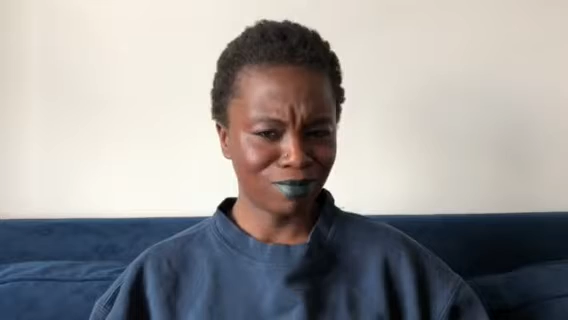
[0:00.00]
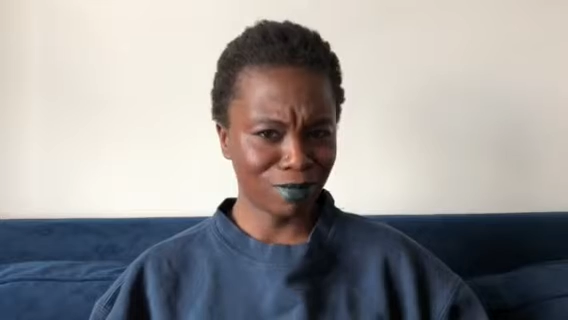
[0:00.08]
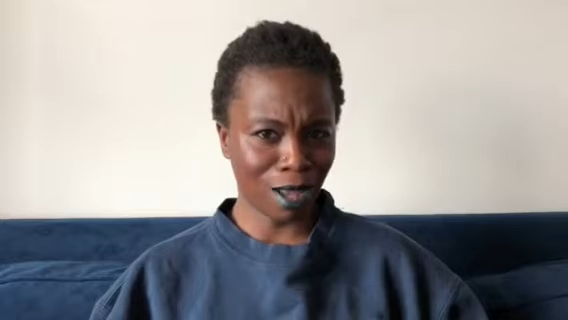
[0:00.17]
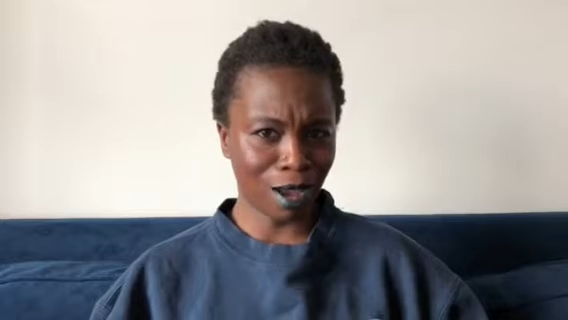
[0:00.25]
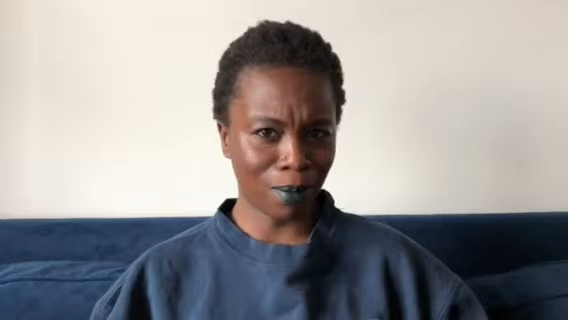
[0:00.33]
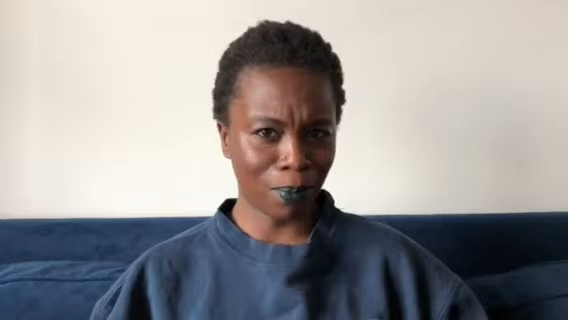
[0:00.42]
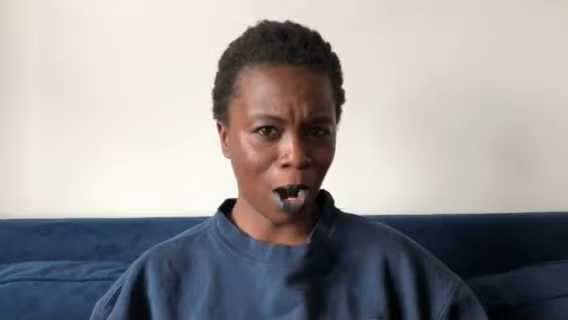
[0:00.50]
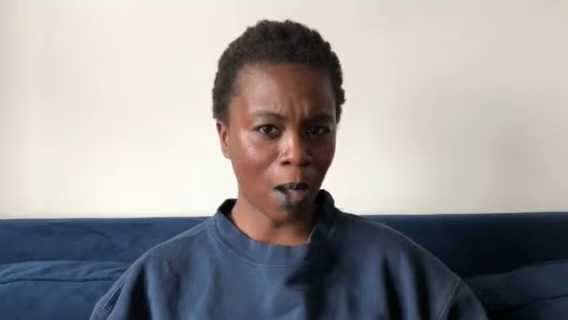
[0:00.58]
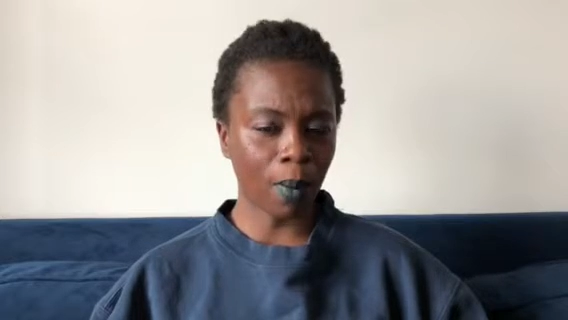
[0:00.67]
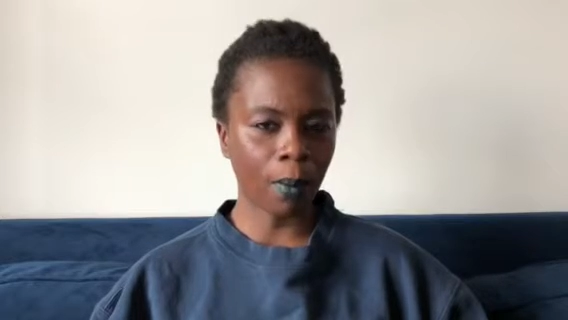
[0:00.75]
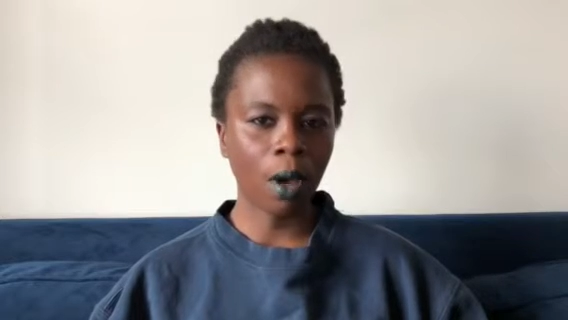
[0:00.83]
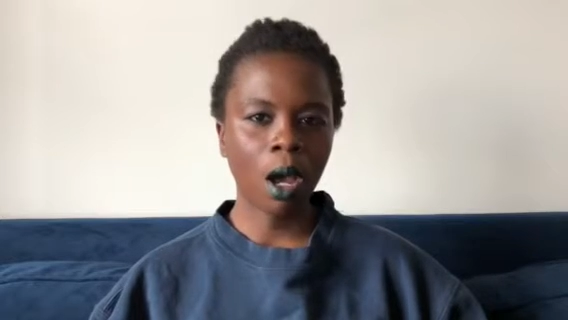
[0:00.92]
Not a
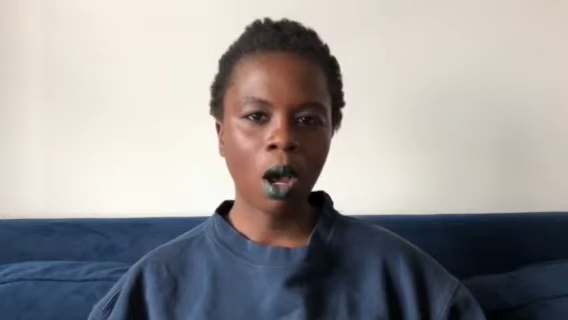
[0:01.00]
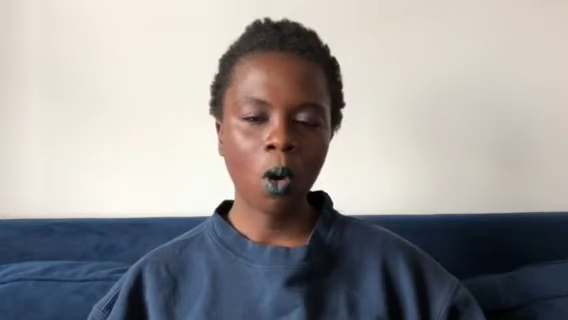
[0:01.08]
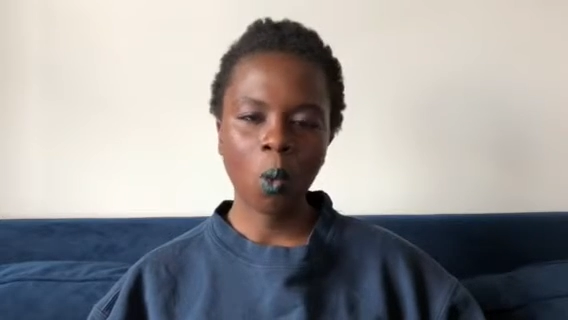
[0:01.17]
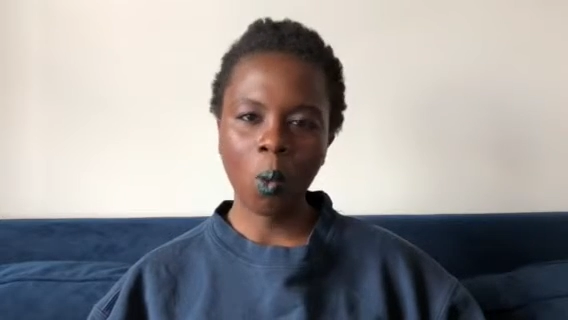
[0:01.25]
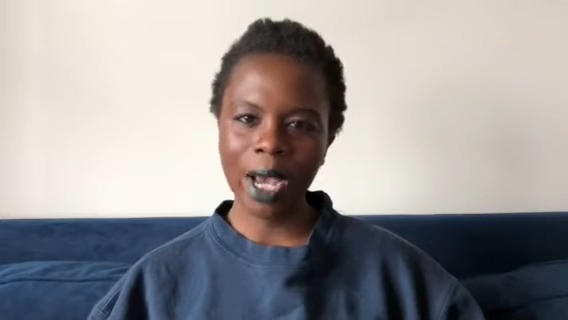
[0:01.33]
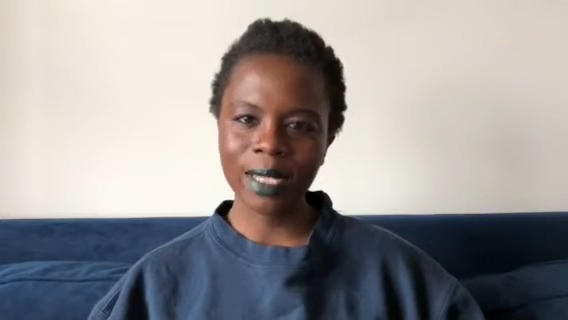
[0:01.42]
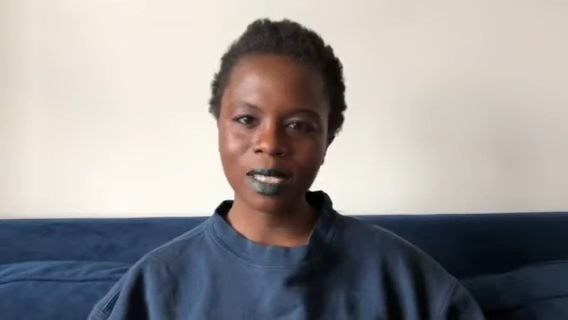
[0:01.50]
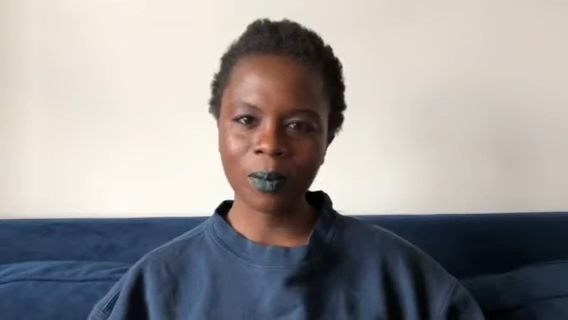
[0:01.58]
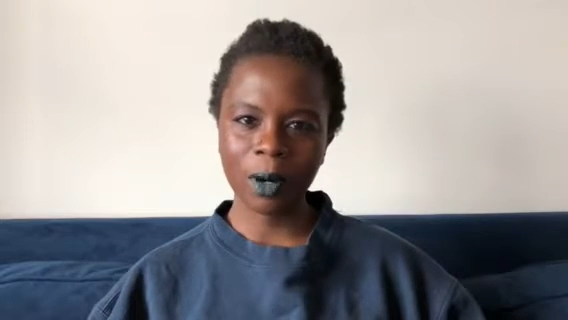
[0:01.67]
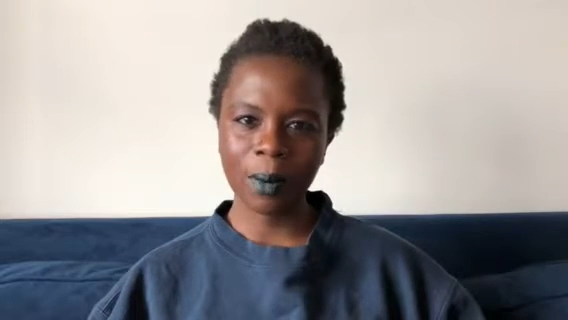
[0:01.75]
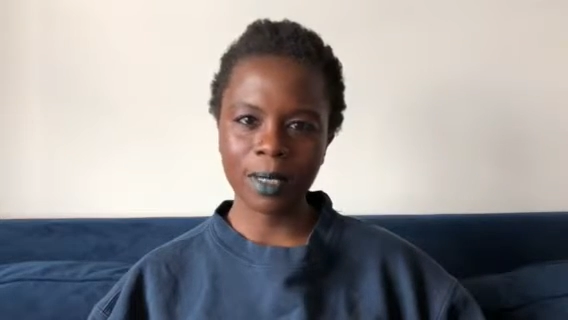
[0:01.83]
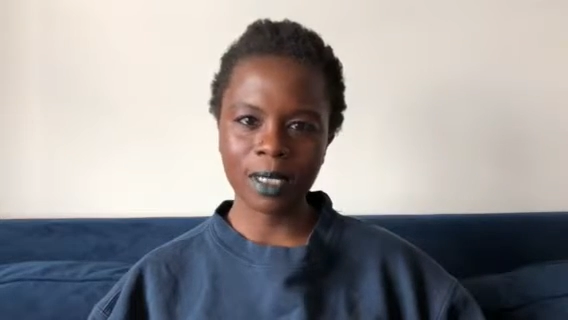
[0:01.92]
problem. White
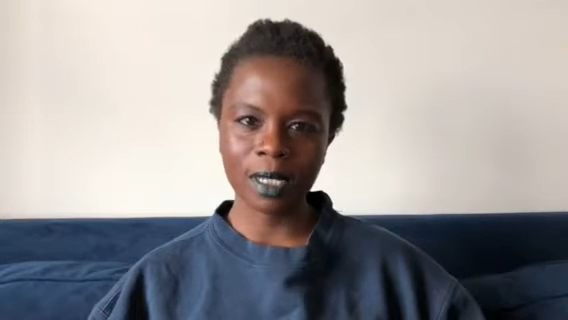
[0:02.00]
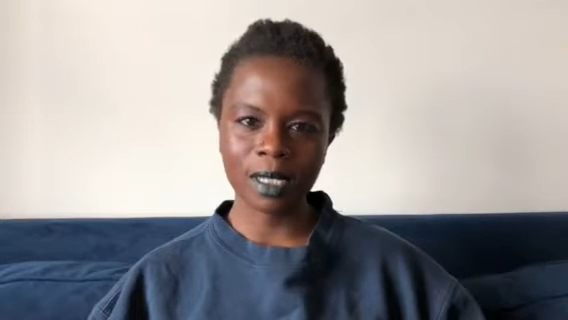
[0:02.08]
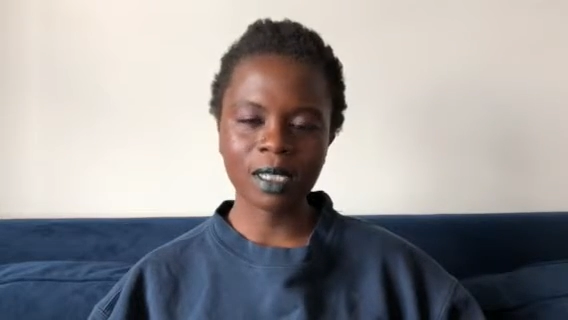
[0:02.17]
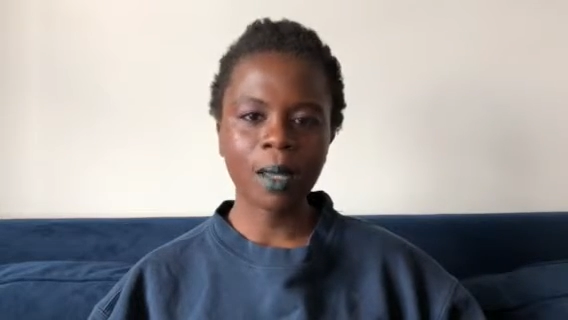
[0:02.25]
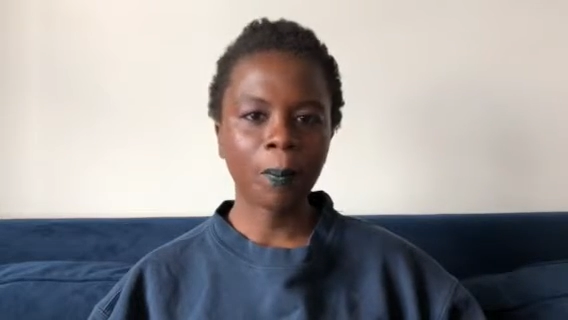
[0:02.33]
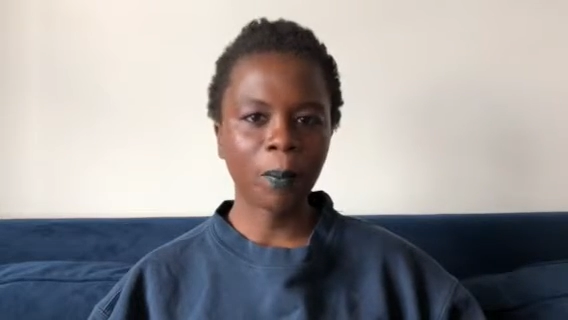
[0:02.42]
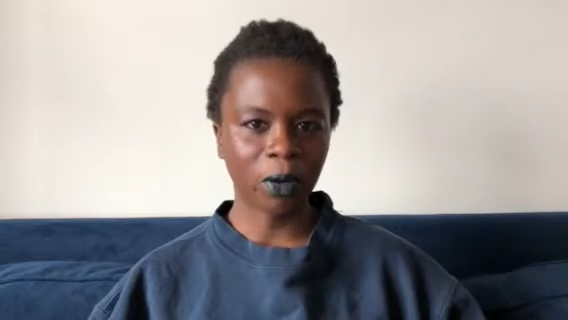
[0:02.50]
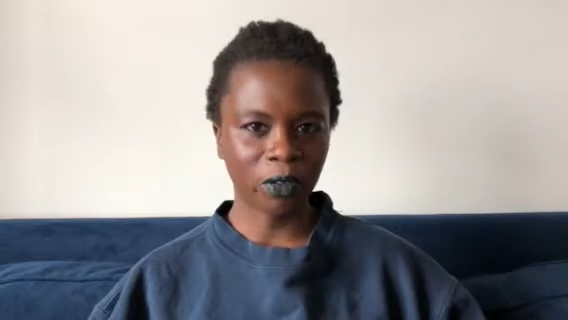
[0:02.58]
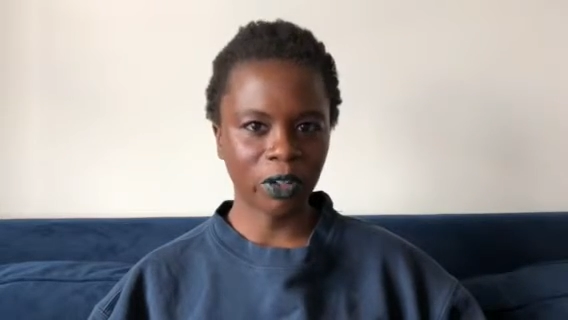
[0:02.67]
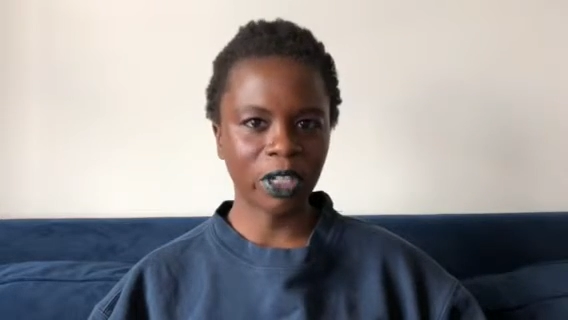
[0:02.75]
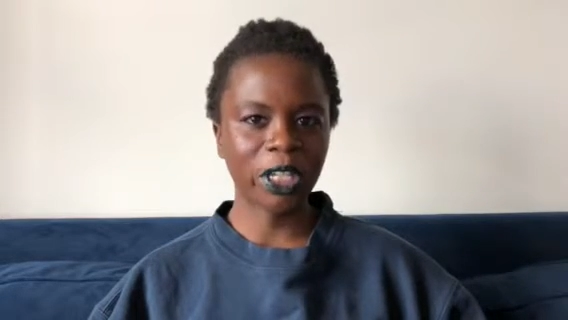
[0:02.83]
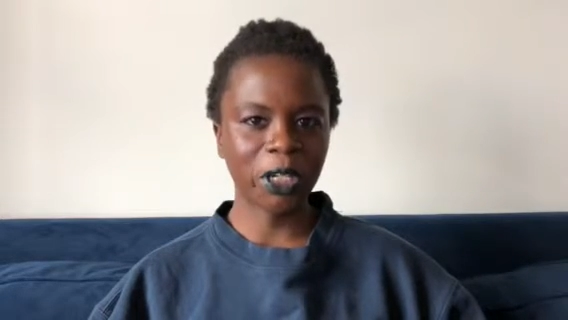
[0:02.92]
supremacists?
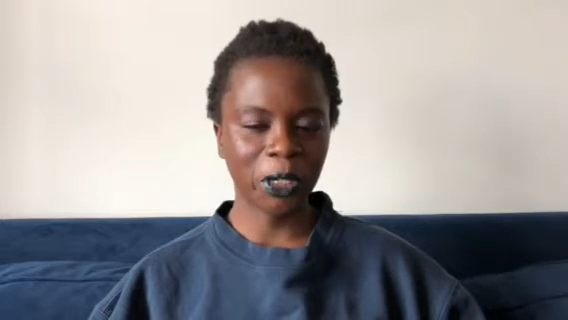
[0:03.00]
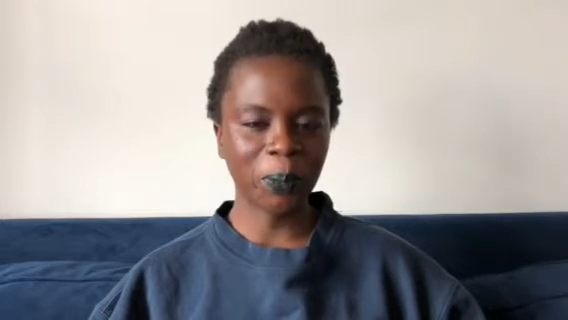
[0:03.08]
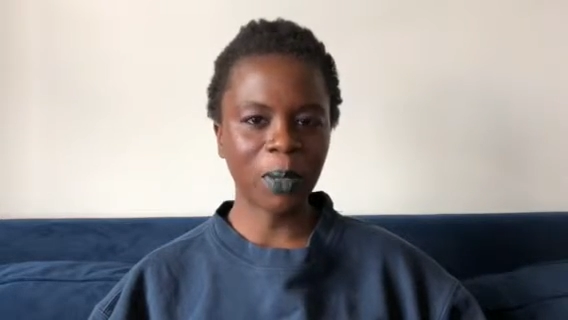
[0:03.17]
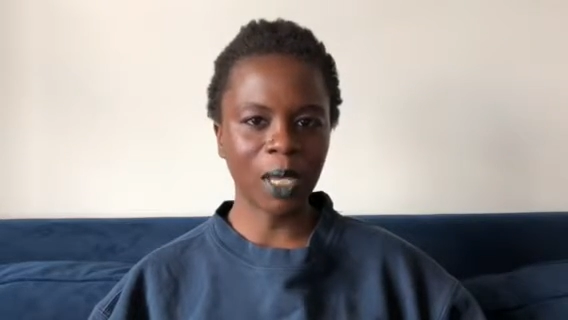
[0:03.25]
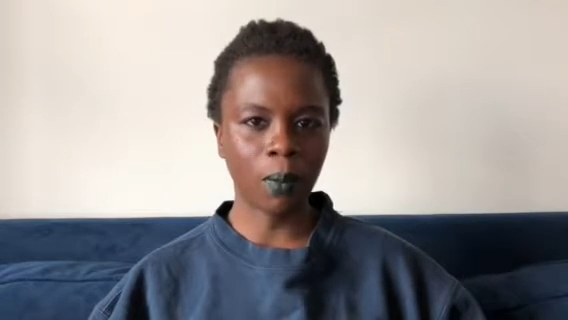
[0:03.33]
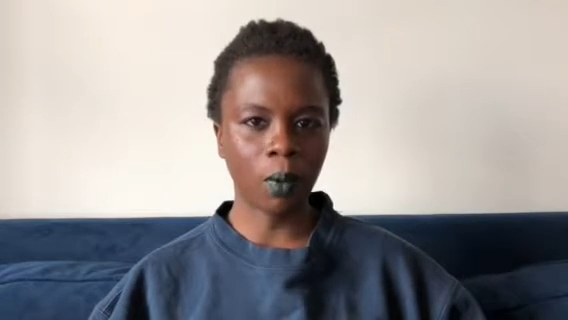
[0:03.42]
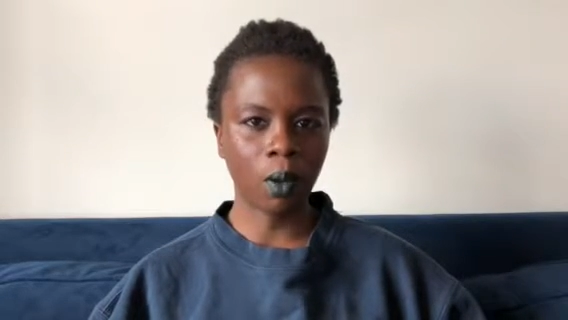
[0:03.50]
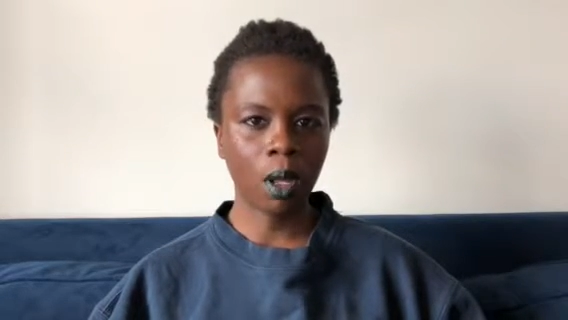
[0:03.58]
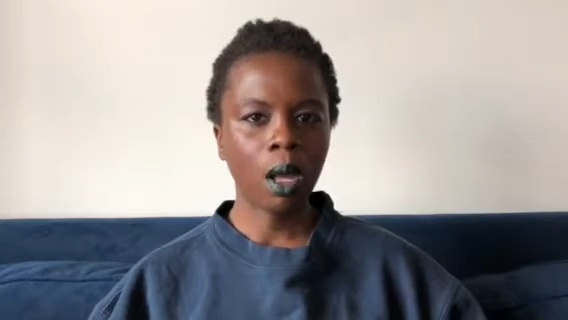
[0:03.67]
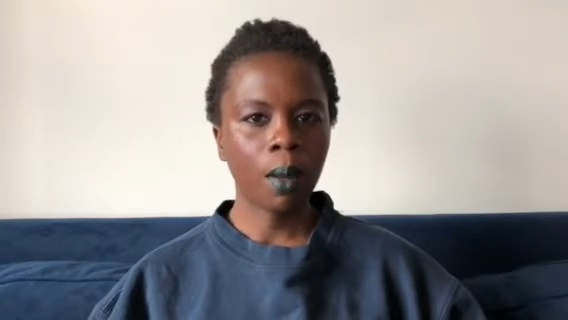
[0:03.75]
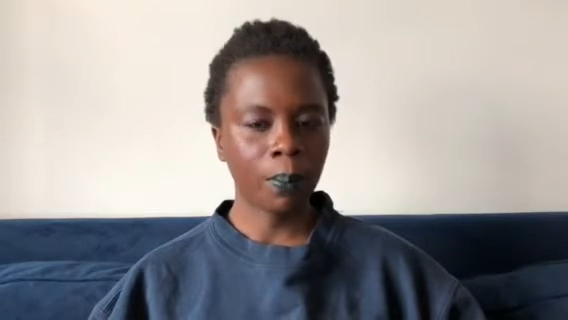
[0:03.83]
Perfectly good people.